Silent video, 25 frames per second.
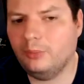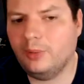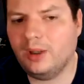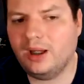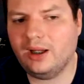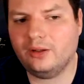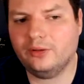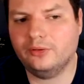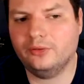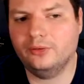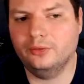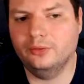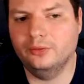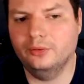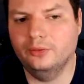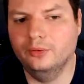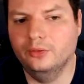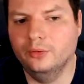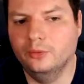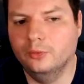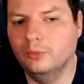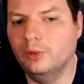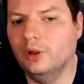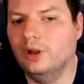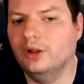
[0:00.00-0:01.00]
back
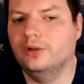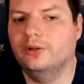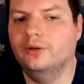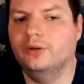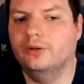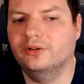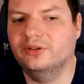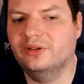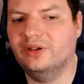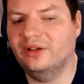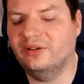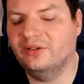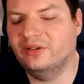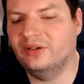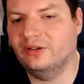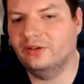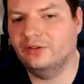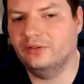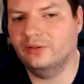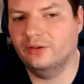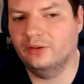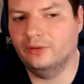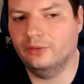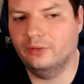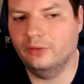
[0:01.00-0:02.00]
to why
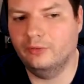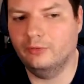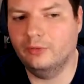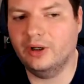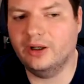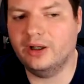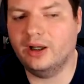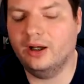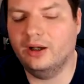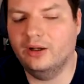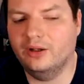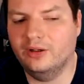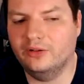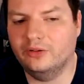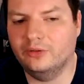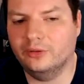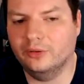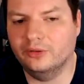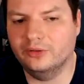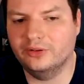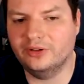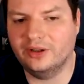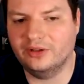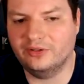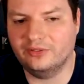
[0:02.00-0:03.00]
is
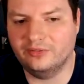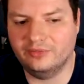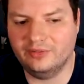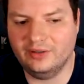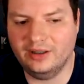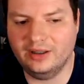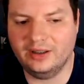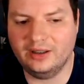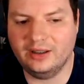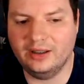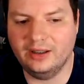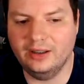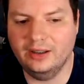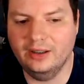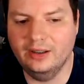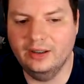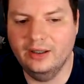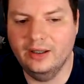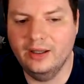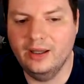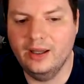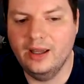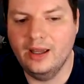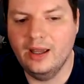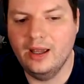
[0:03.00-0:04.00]
your test flaky?
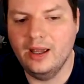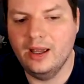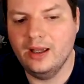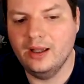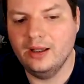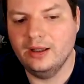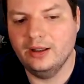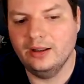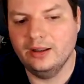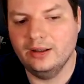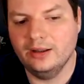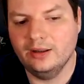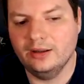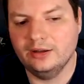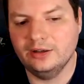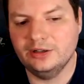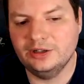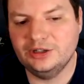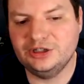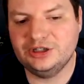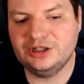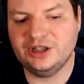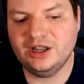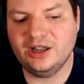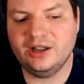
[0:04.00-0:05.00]

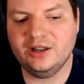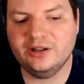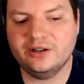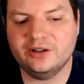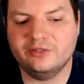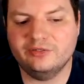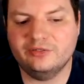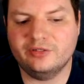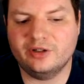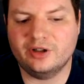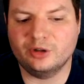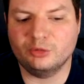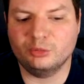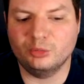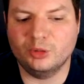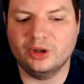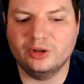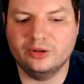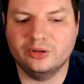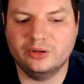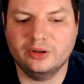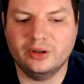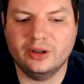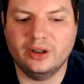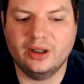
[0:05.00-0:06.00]
Shared
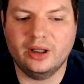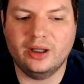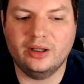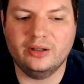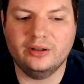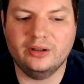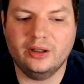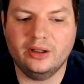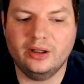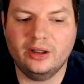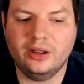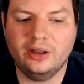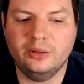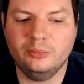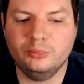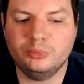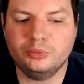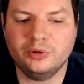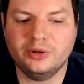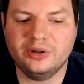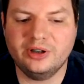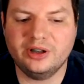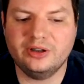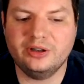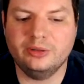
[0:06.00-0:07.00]
environment and
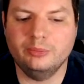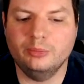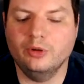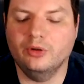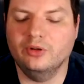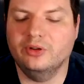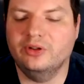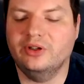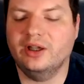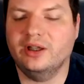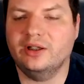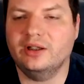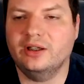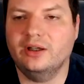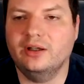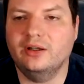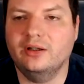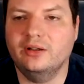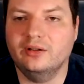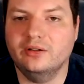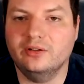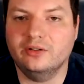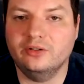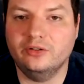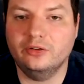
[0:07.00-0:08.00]
unpredictable
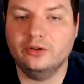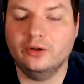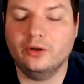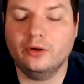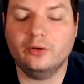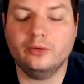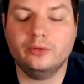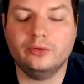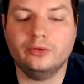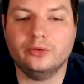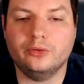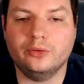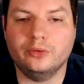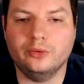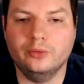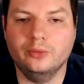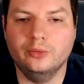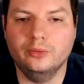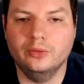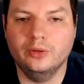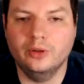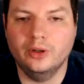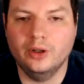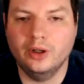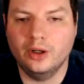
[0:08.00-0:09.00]
data, those
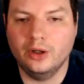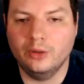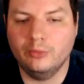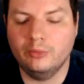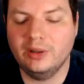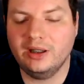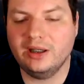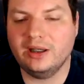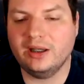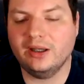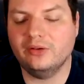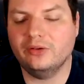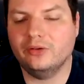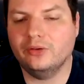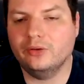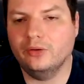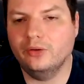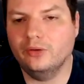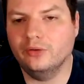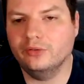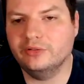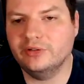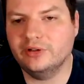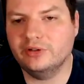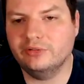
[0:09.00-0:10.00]
two, we can
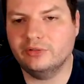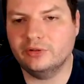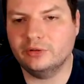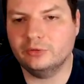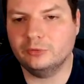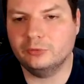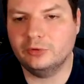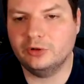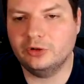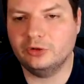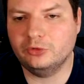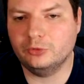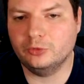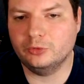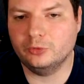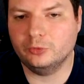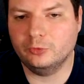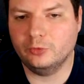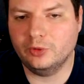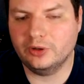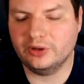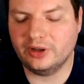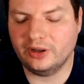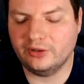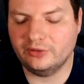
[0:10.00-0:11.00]
solve it with
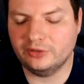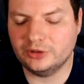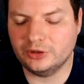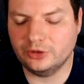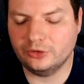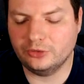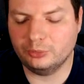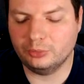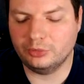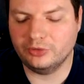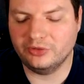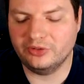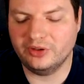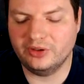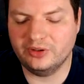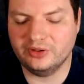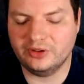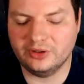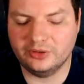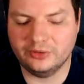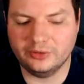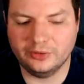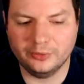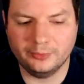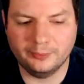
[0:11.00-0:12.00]
what I just
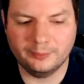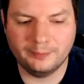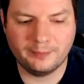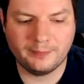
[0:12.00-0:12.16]
presented you.